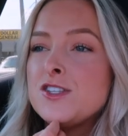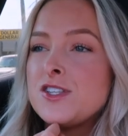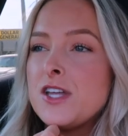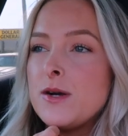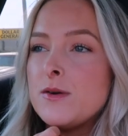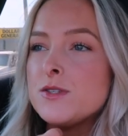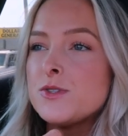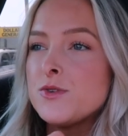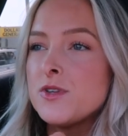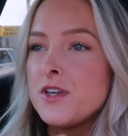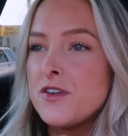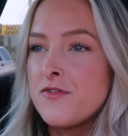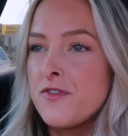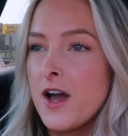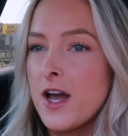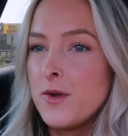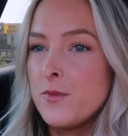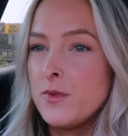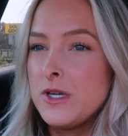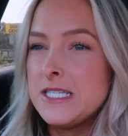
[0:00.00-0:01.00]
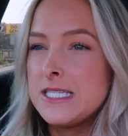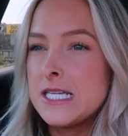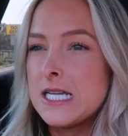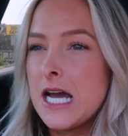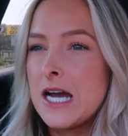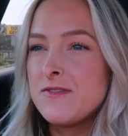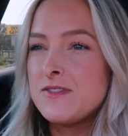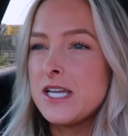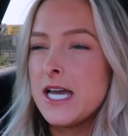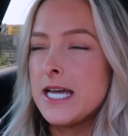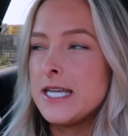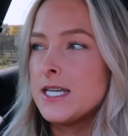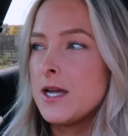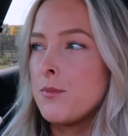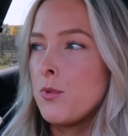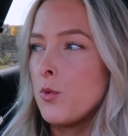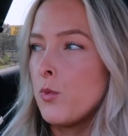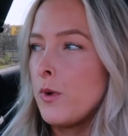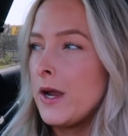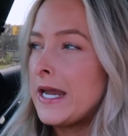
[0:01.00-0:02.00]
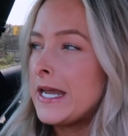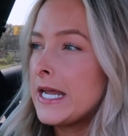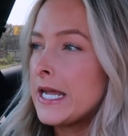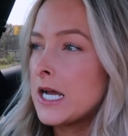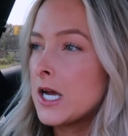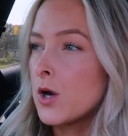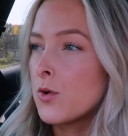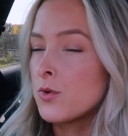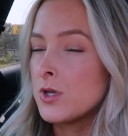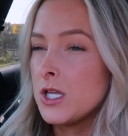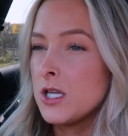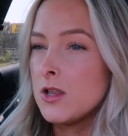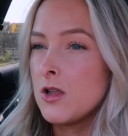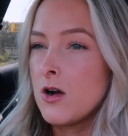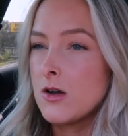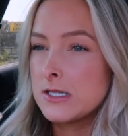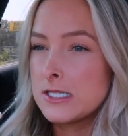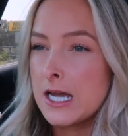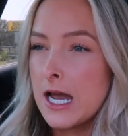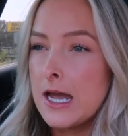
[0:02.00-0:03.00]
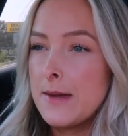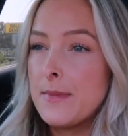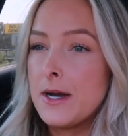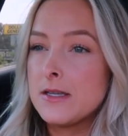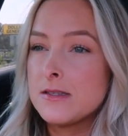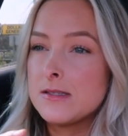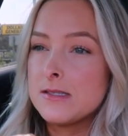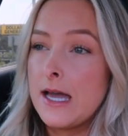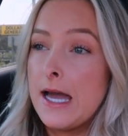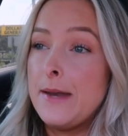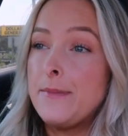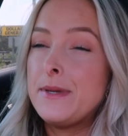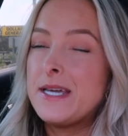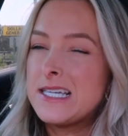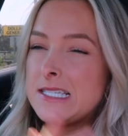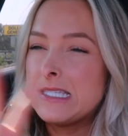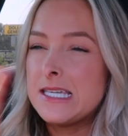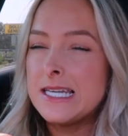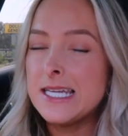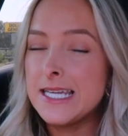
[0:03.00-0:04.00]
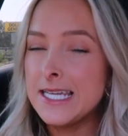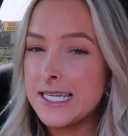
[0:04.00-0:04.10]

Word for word: so that was really fun we did have to end up waiting a really long time outside because it